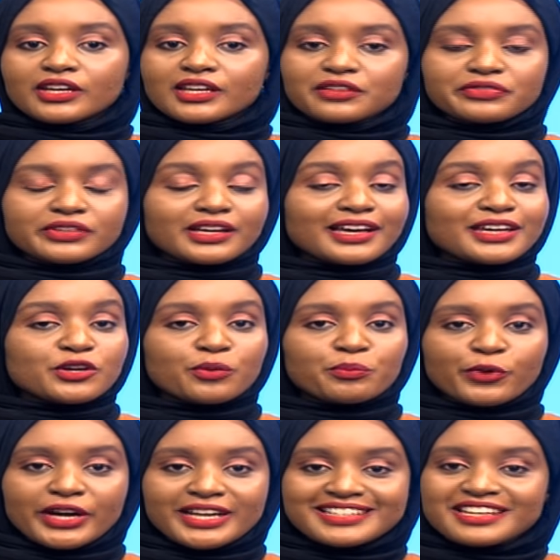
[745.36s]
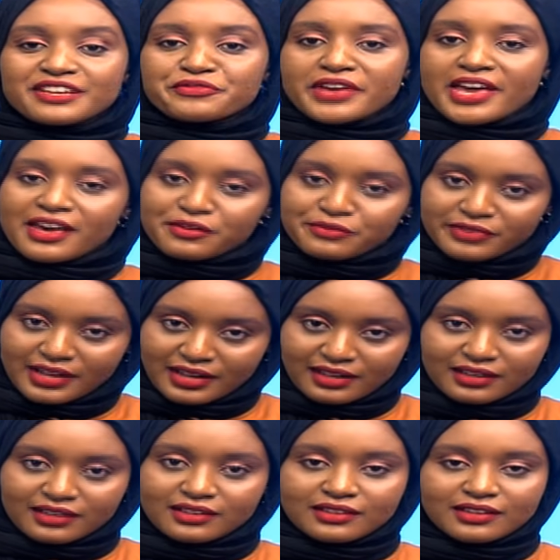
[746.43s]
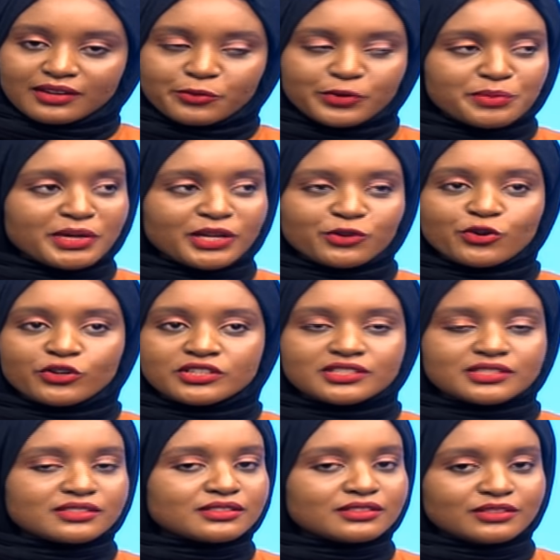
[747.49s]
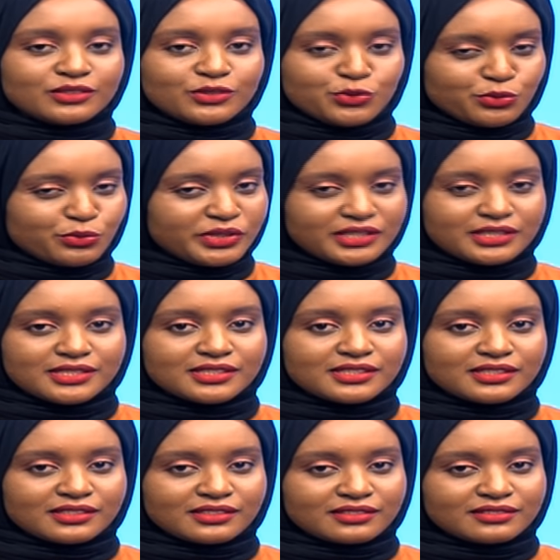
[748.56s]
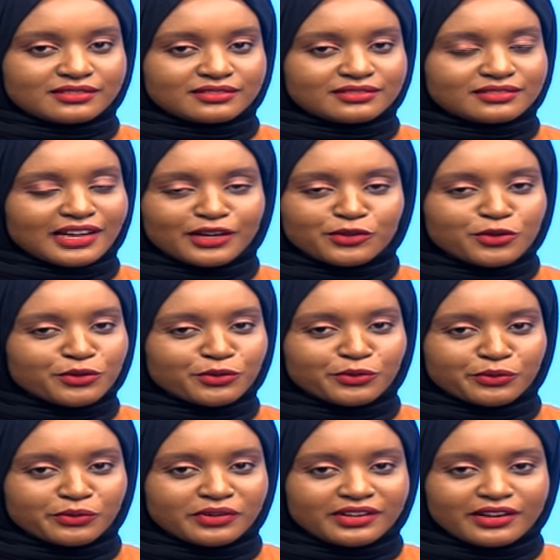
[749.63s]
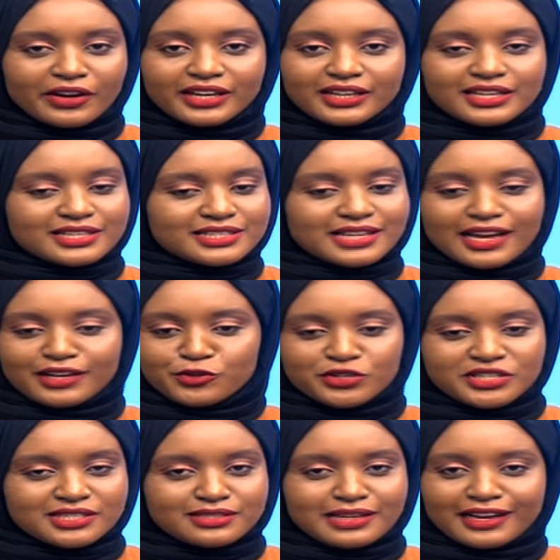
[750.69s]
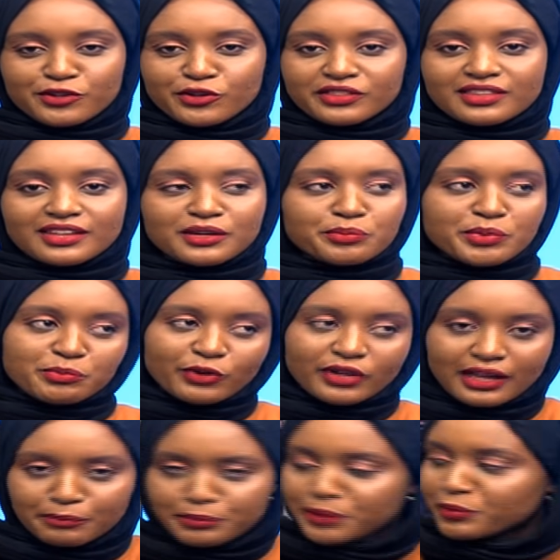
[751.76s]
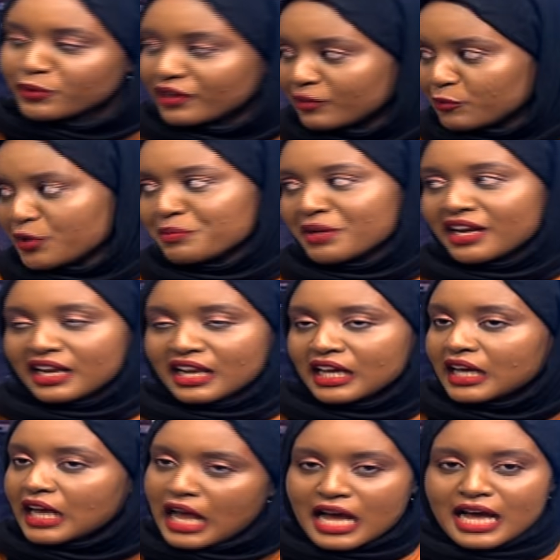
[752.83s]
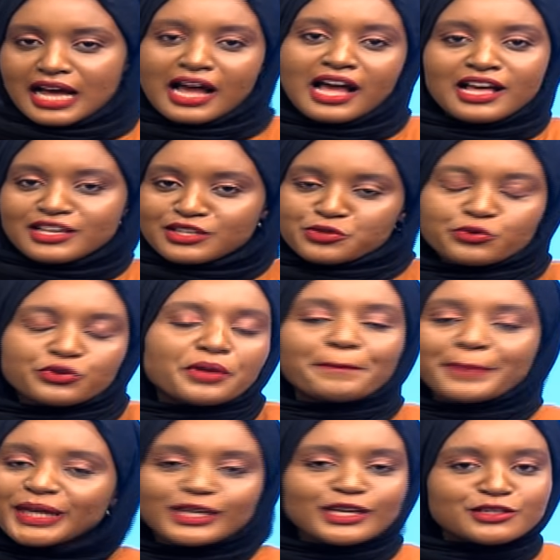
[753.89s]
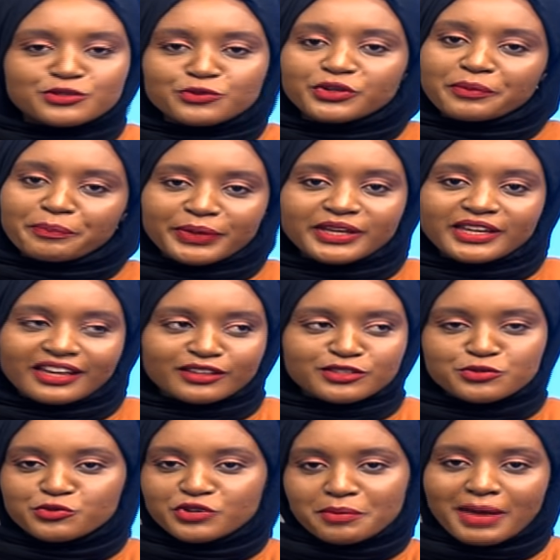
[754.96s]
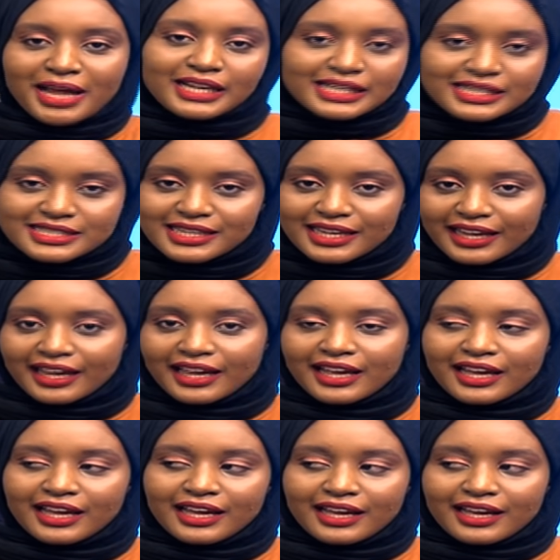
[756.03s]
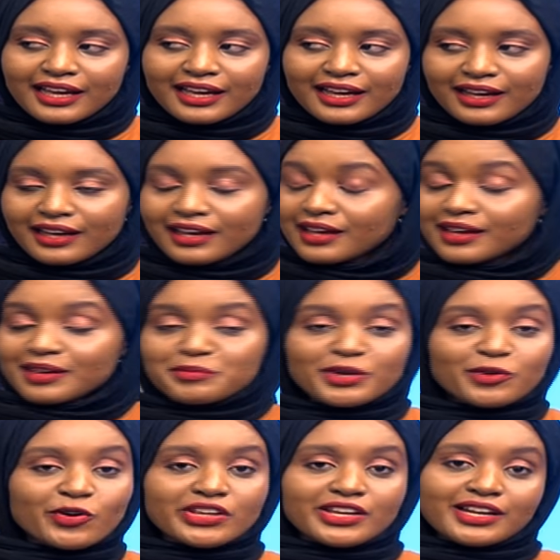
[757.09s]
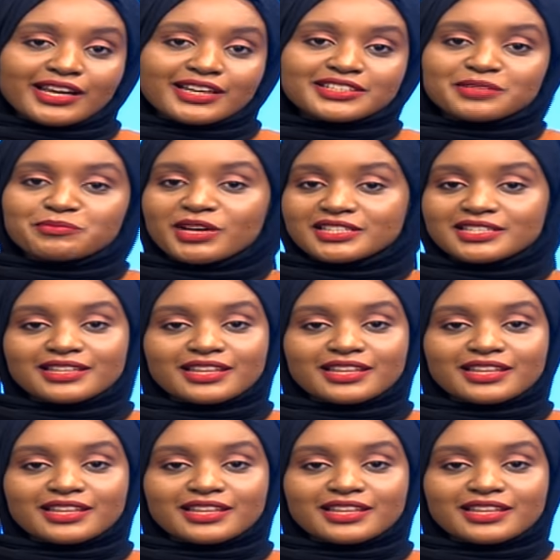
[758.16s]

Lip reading: ikifika hiyo point, if ever women don't do it, I don't know. Nowadays, I don't think people women are like si unipige, si unimalize. Ni kwenye naishi basi,